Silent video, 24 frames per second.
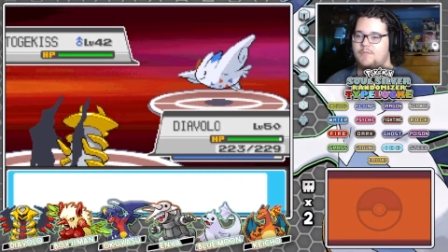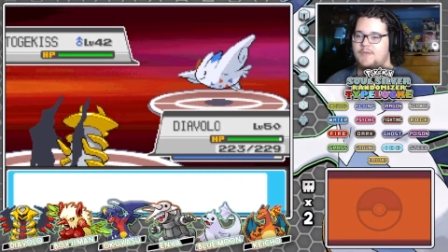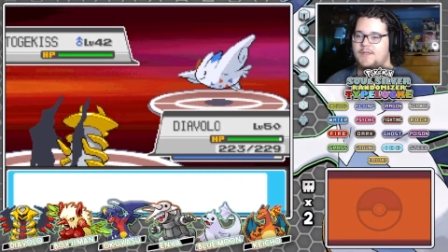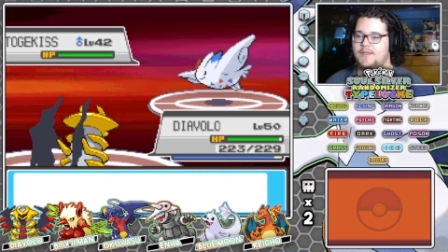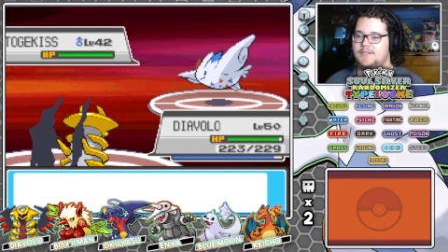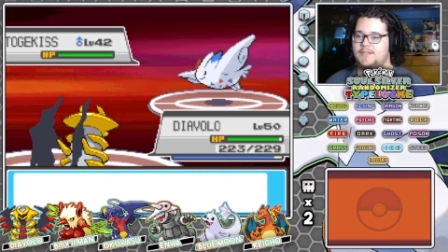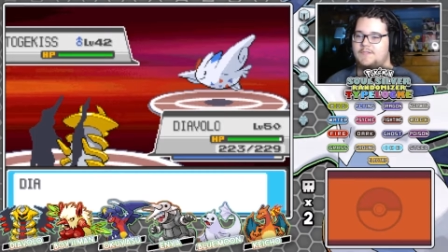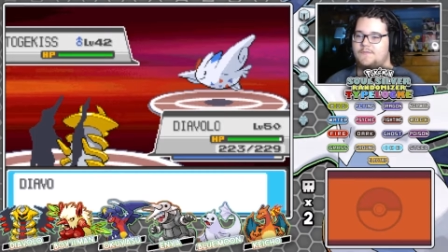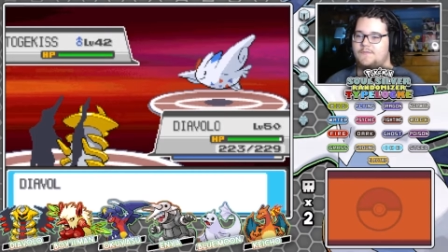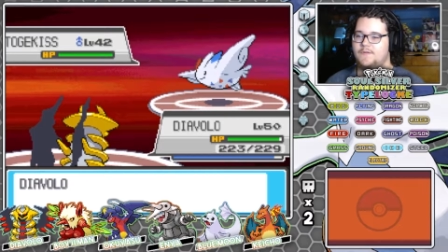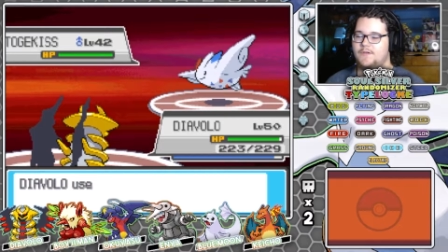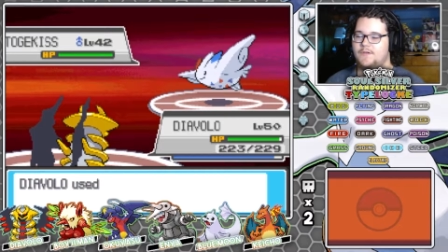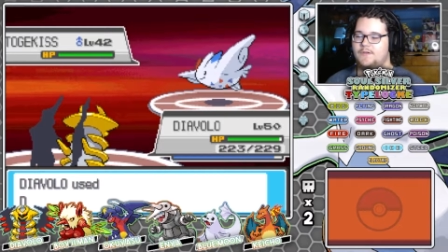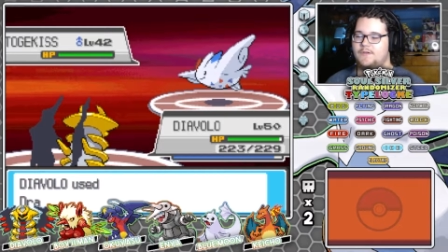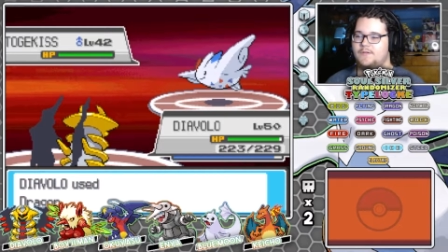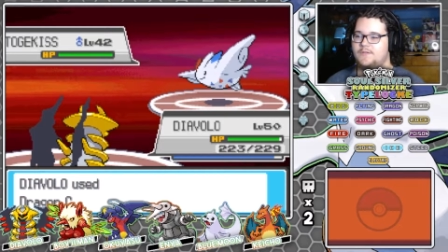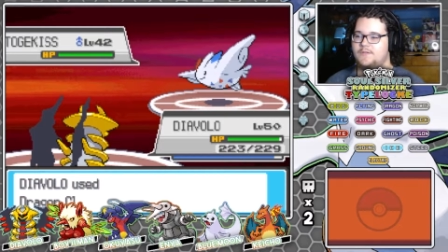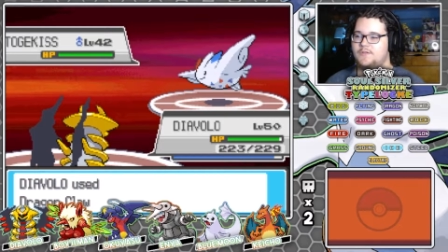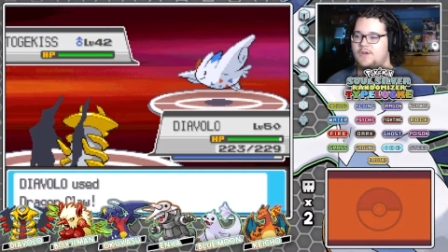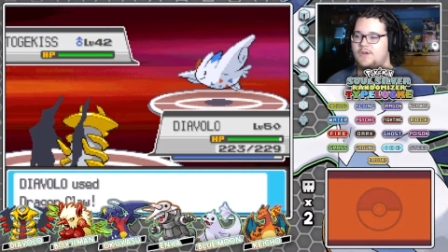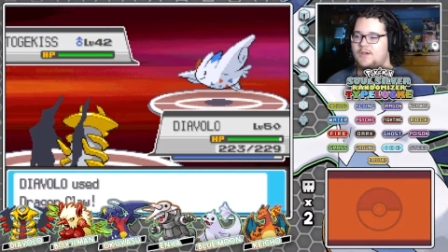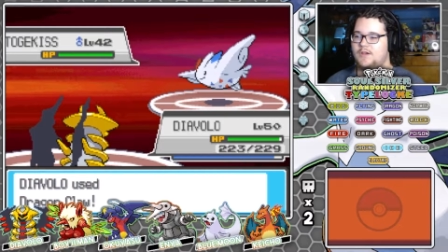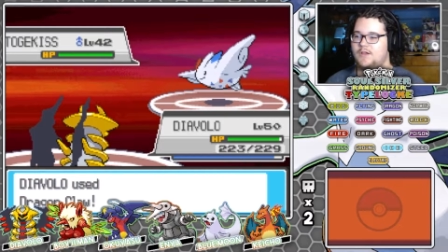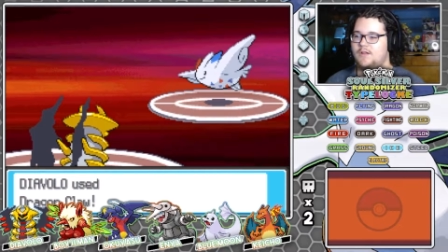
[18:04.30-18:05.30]
fine.
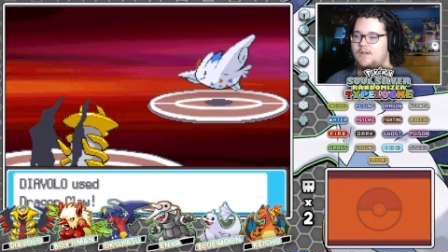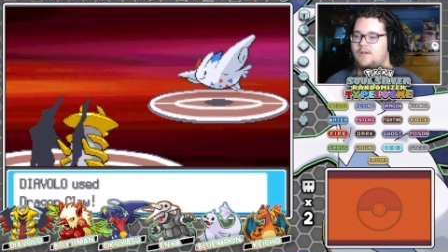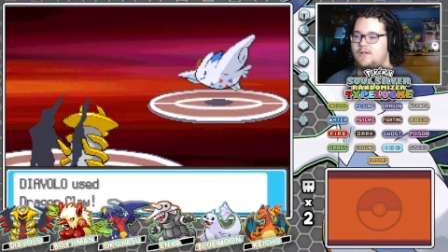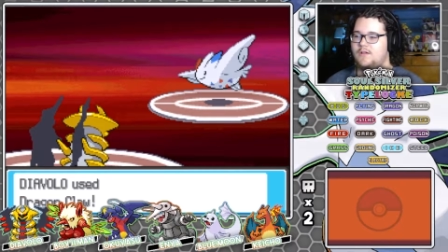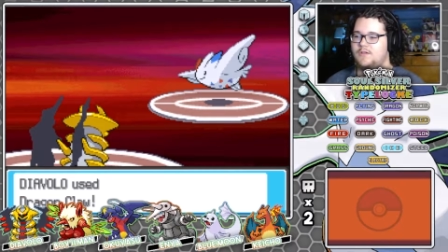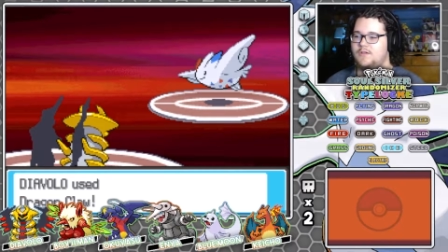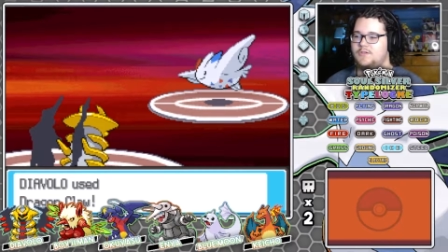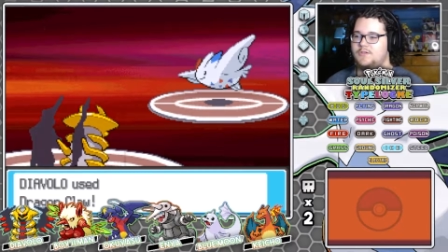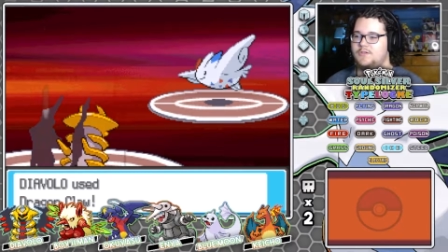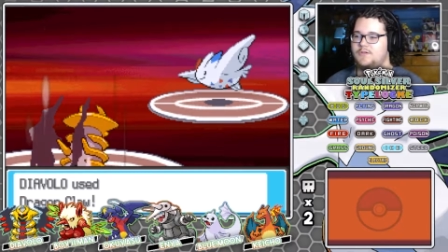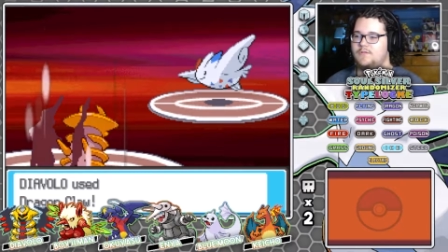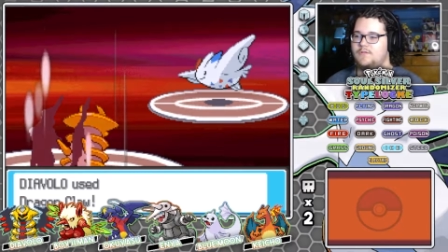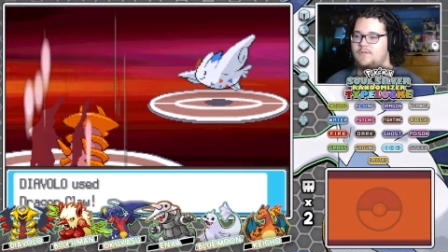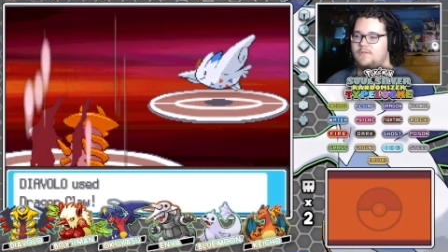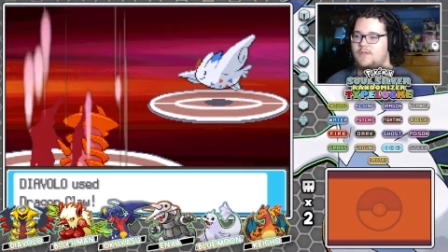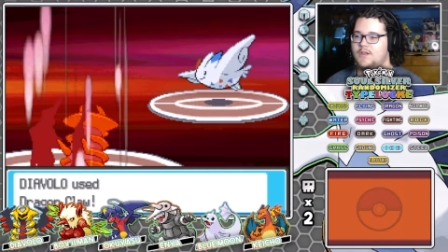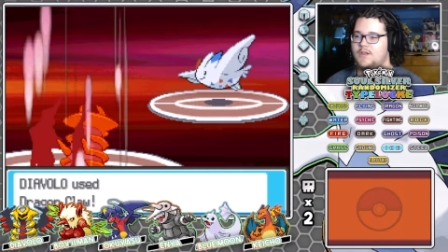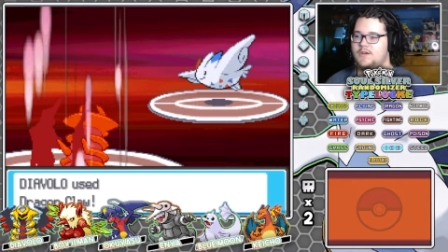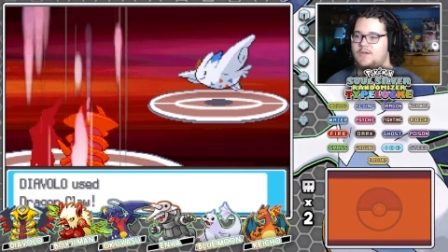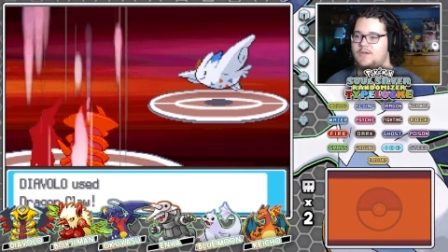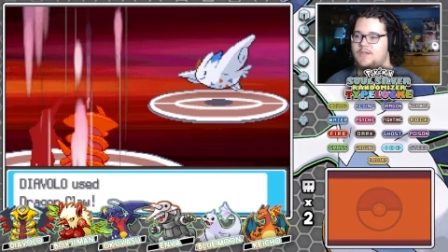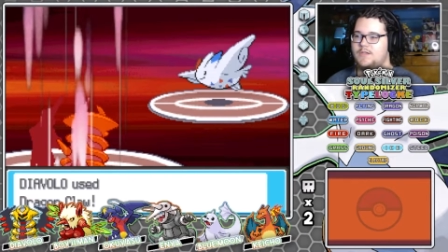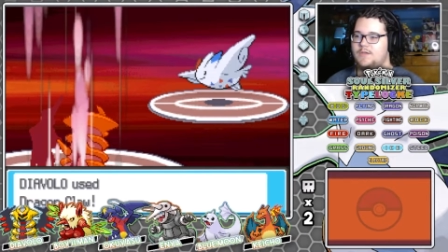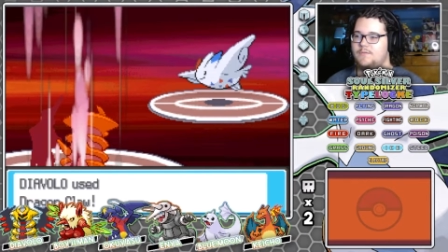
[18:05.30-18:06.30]
Dragon Claw should do a lot of
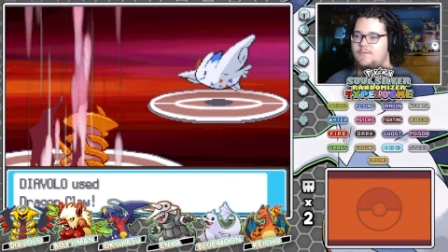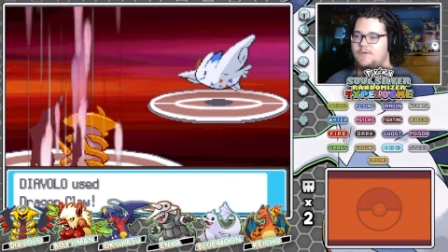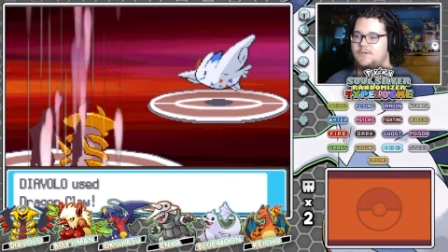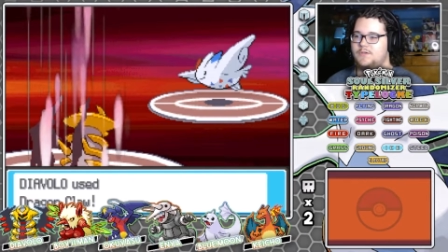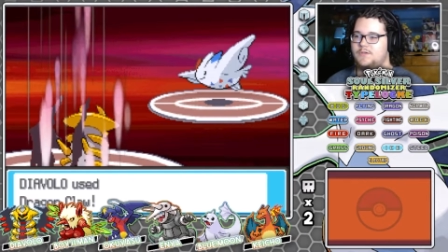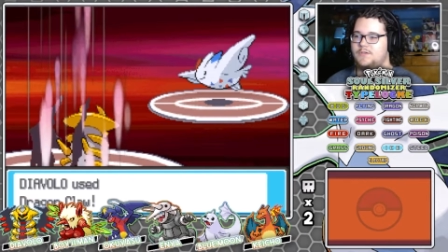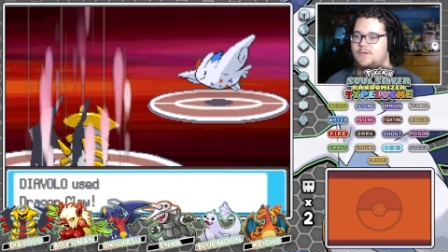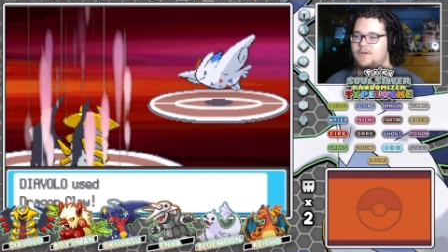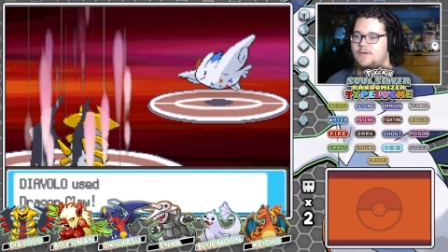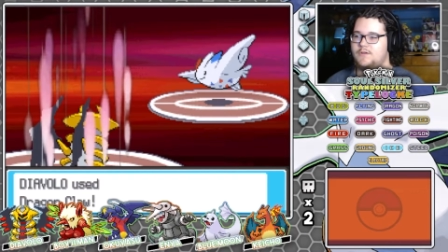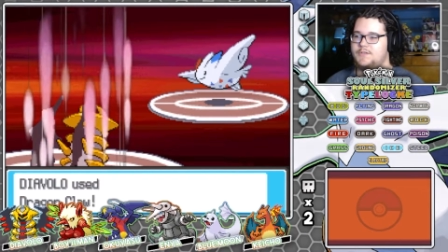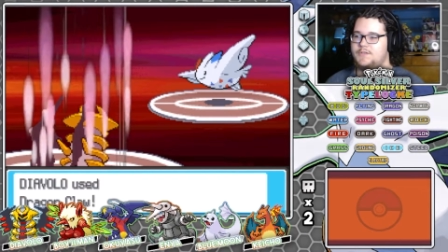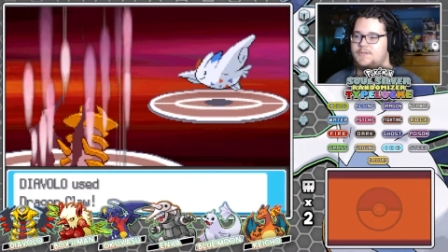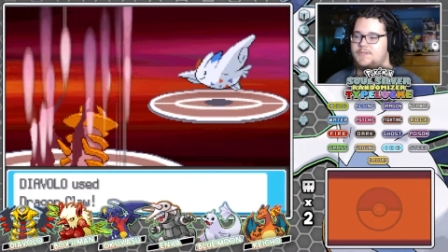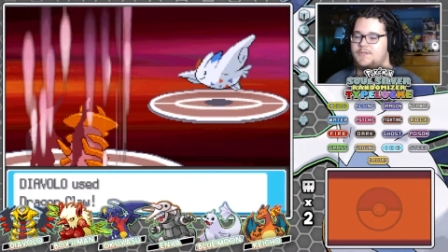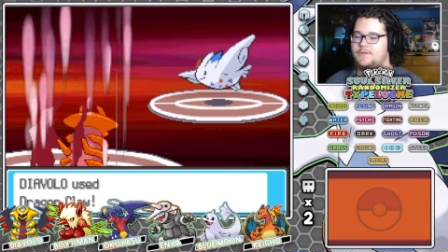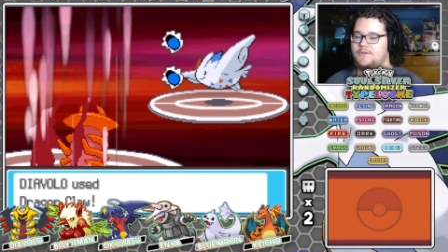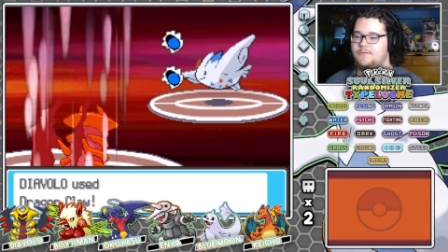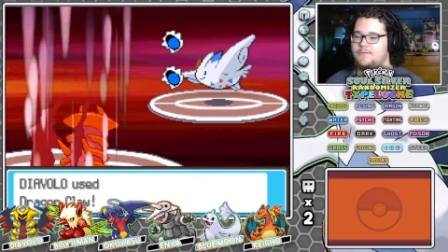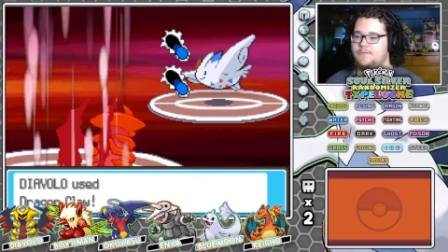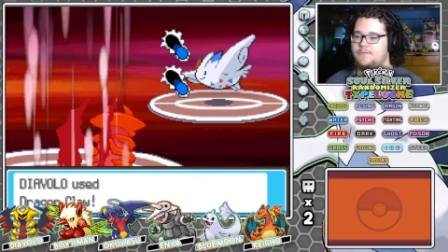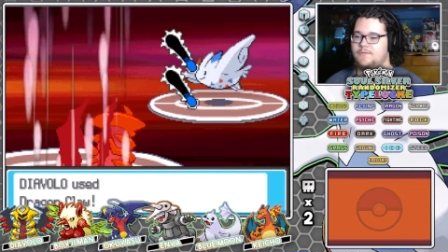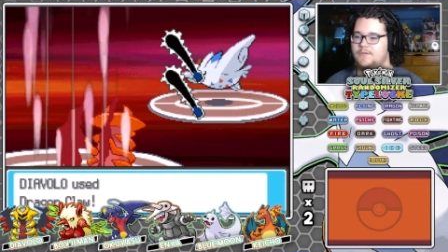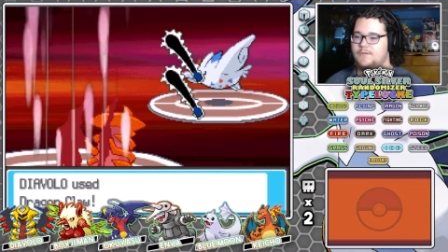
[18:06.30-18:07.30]
damage on its
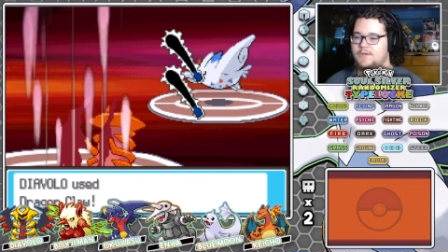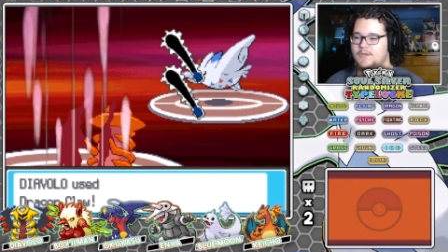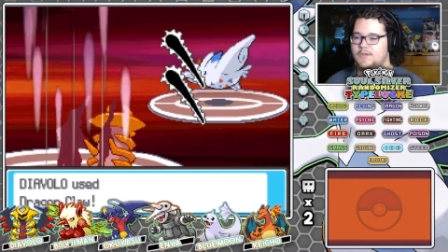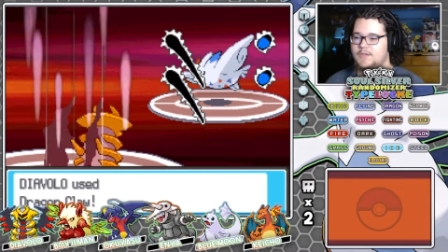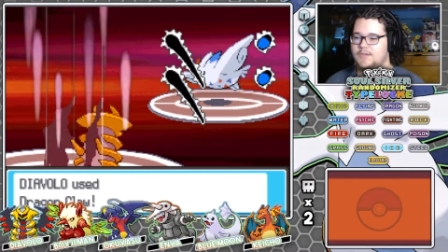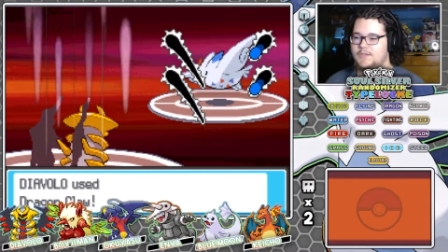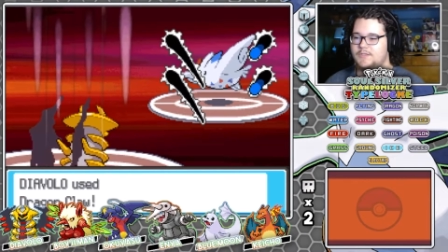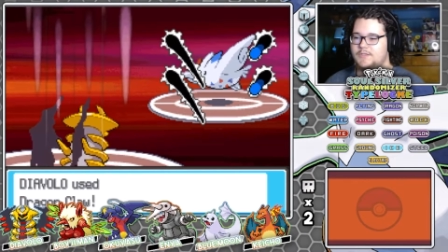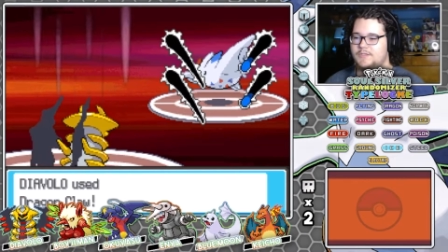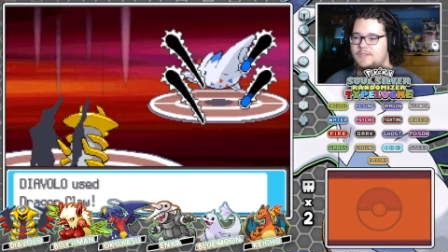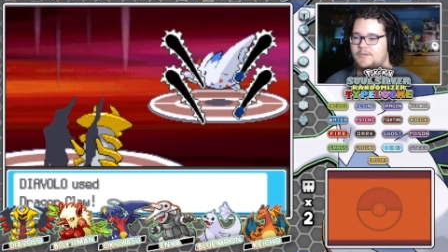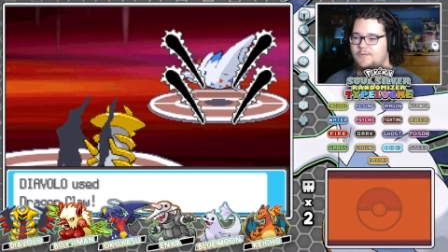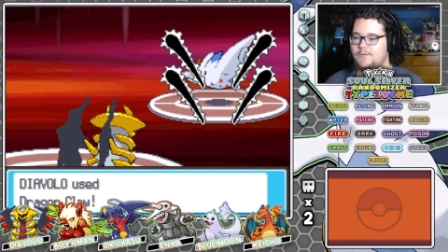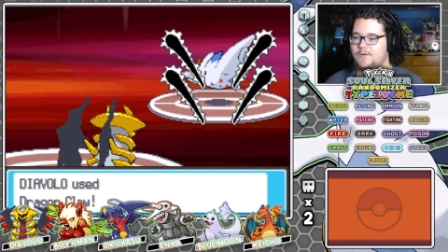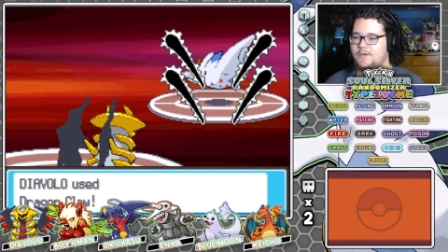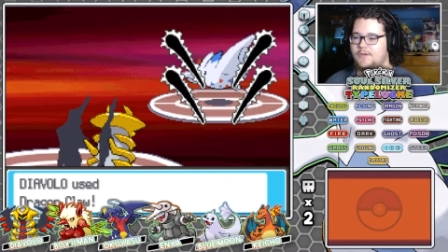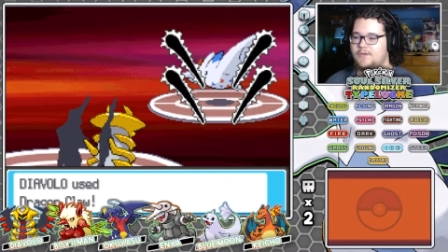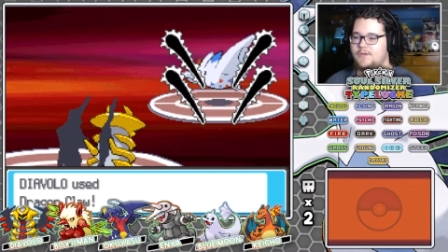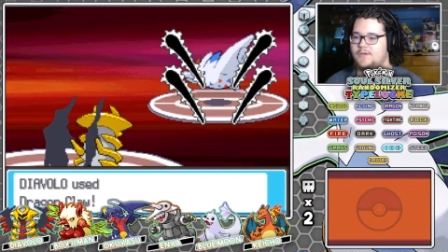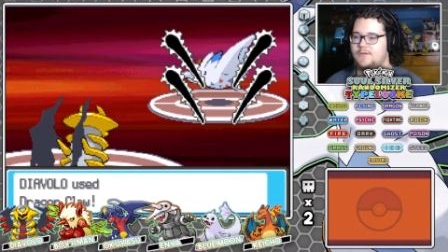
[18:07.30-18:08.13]
own. So we're good.